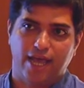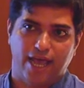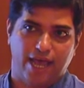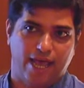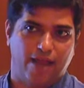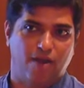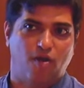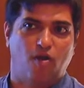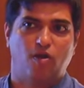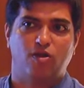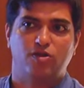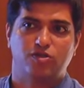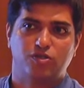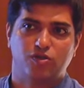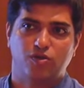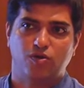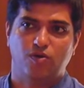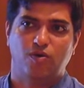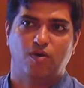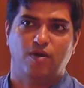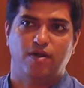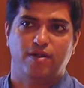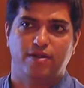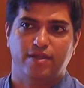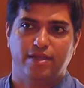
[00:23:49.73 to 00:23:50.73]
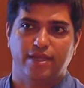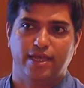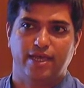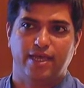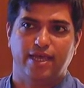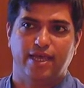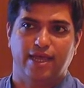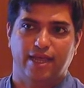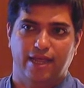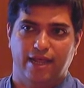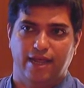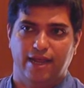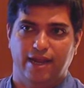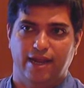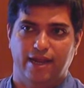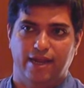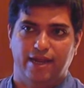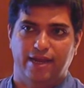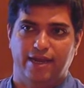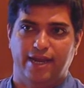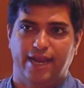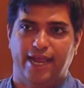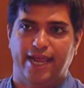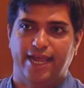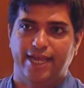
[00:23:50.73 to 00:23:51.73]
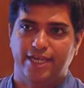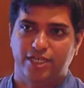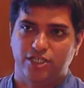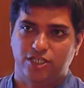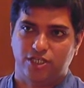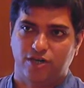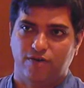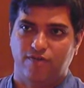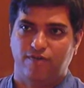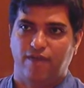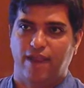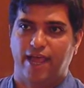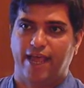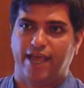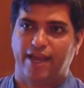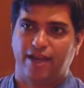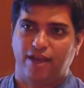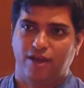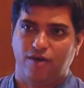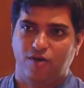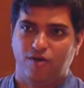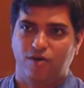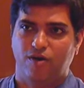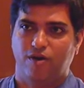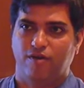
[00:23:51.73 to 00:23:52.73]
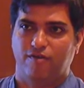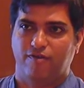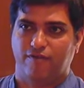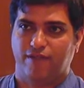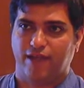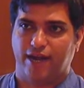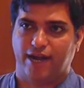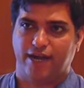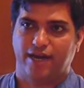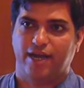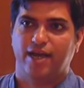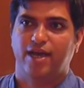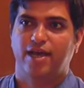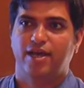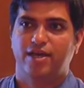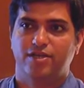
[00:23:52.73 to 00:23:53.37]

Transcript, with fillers: and also the range of likelihood of that.